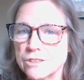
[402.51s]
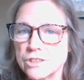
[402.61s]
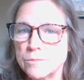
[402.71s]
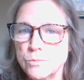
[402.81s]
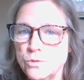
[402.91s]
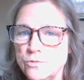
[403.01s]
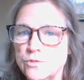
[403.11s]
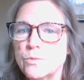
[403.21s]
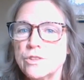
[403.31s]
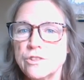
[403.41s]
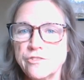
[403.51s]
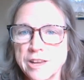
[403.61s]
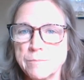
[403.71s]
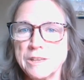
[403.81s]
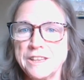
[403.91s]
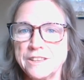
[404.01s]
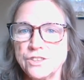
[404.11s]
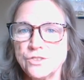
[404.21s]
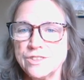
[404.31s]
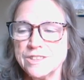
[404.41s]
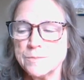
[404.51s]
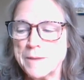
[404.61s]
She moves with her family into this